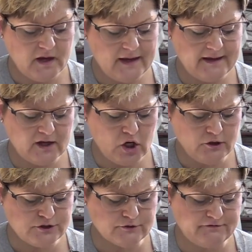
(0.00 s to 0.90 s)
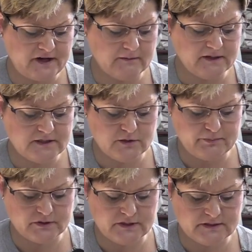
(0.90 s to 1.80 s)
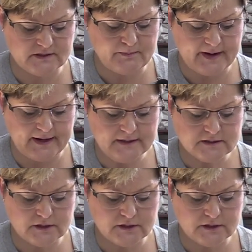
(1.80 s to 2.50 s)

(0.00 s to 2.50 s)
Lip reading: Encourage your family to participate.